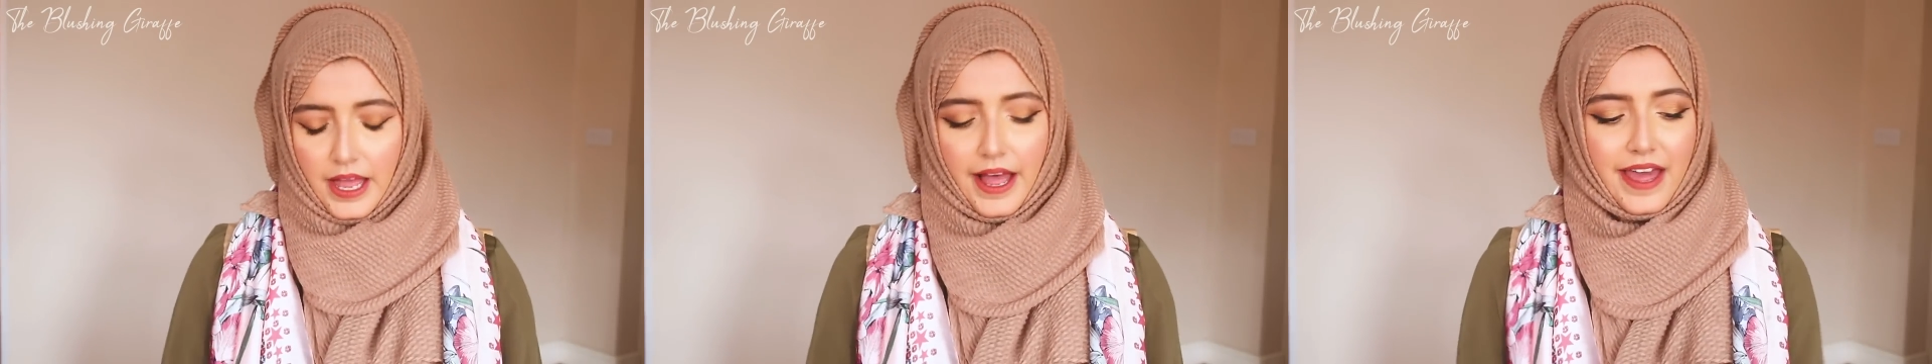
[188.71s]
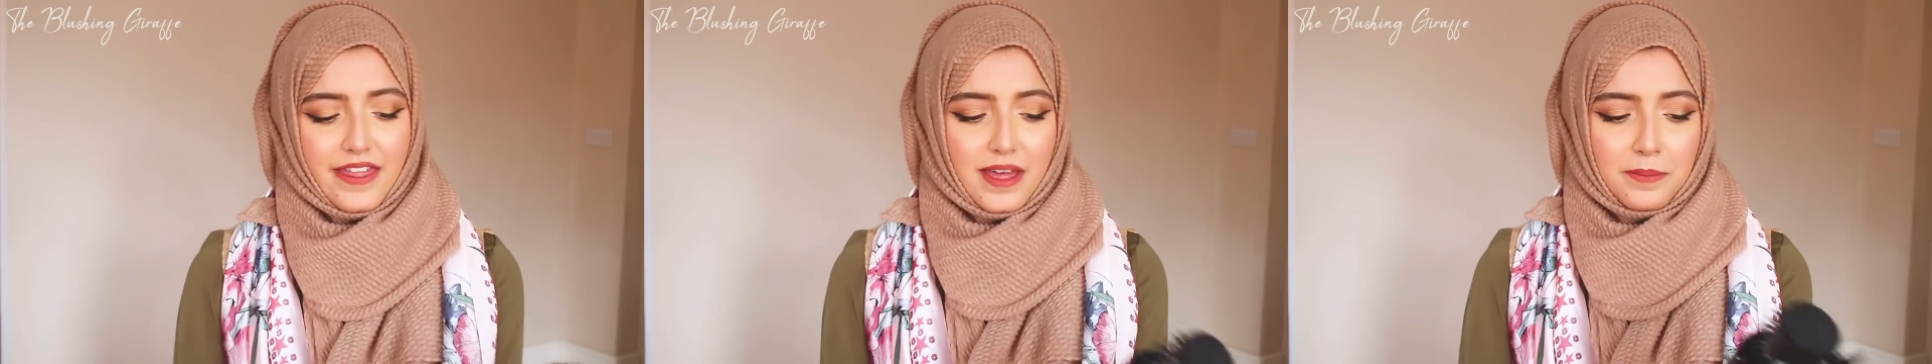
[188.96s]

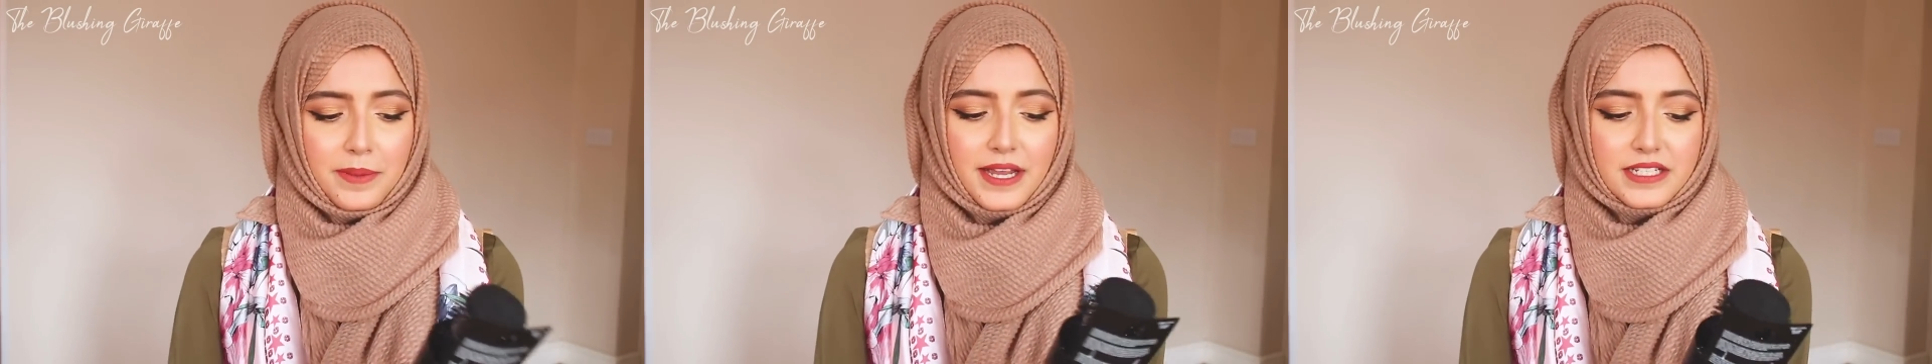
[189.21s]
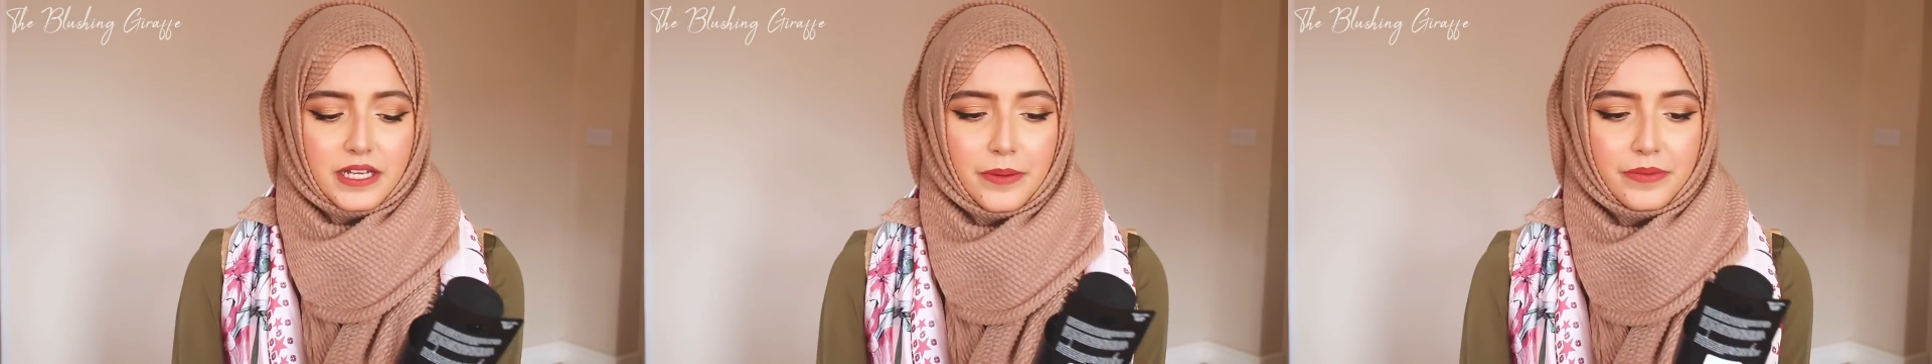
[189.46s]
I then
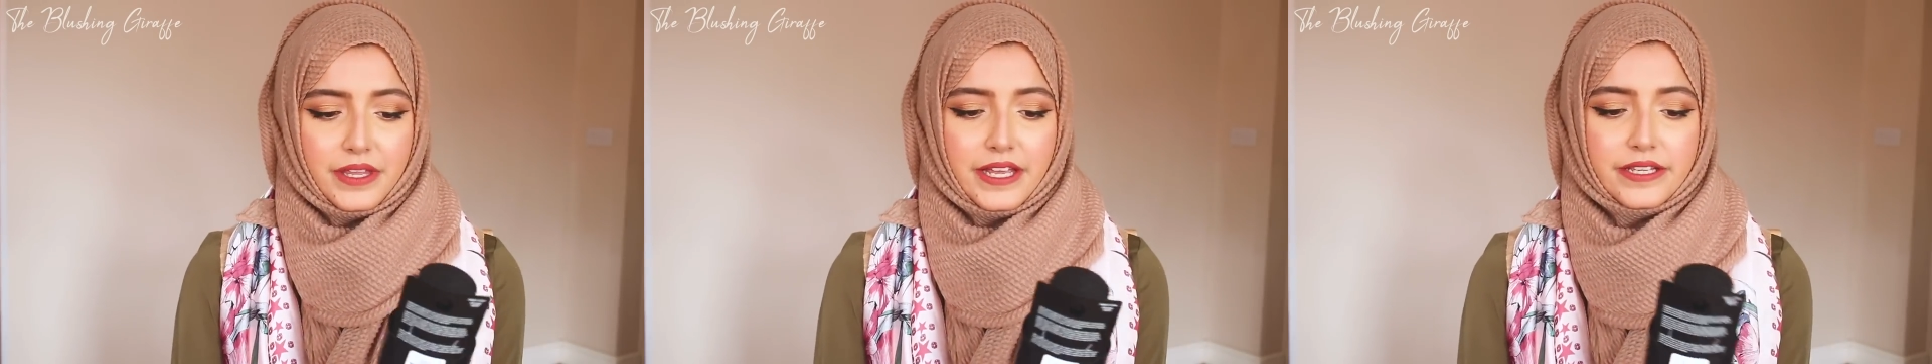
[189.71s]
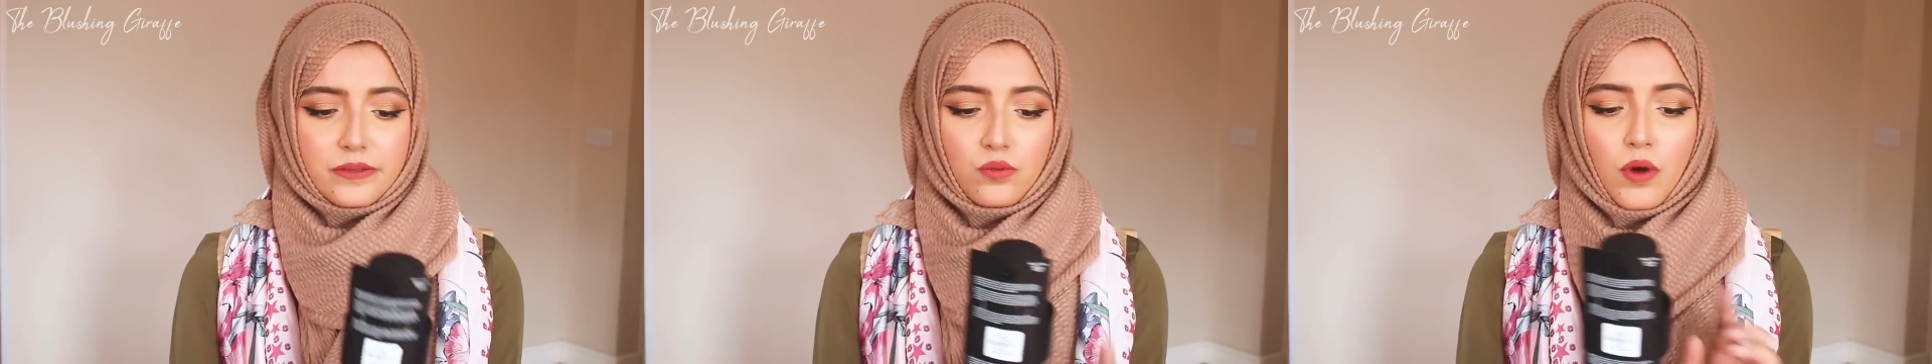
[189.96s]
picked up
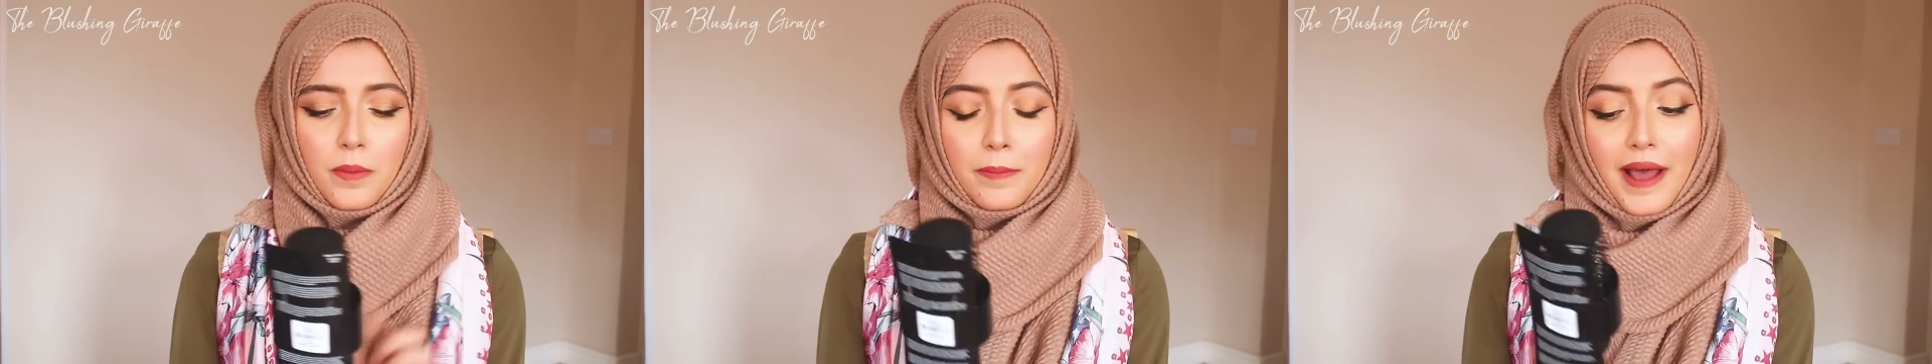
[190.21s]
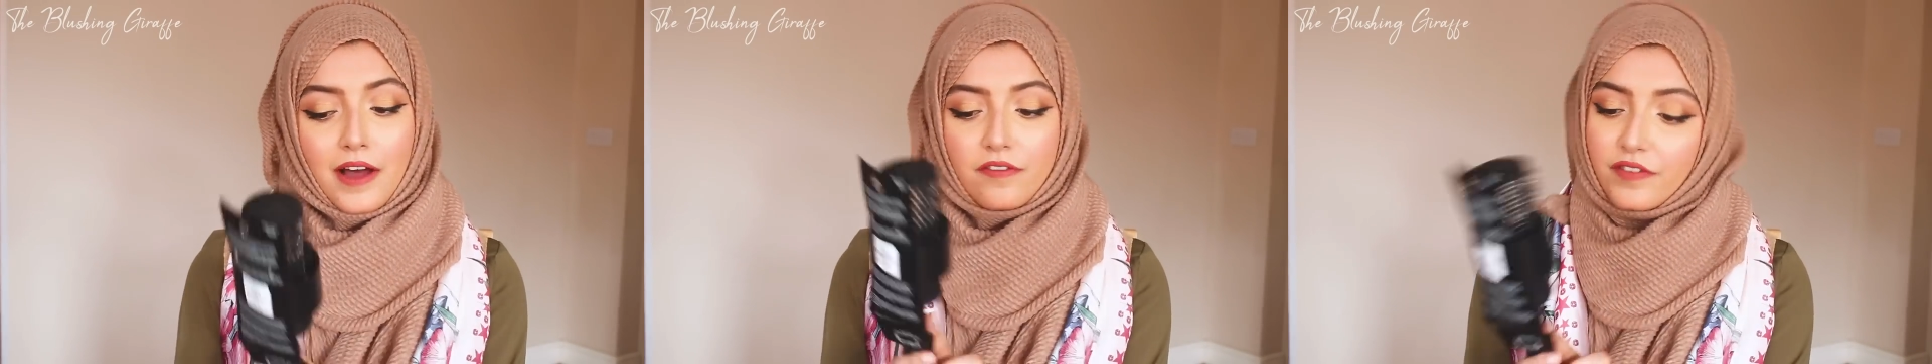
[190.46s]
this
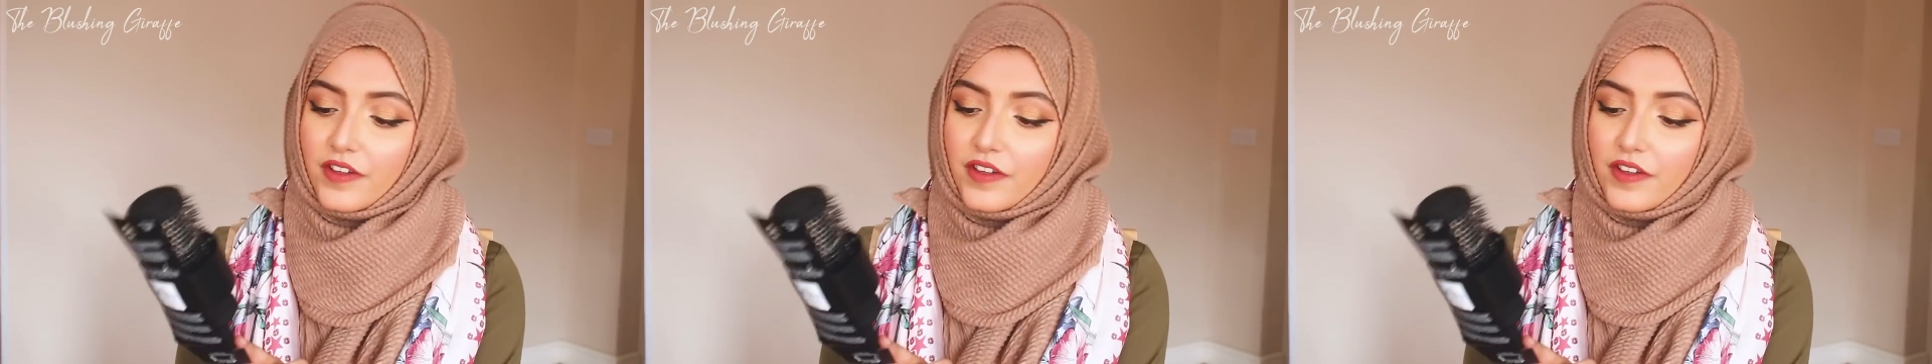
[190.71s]
pound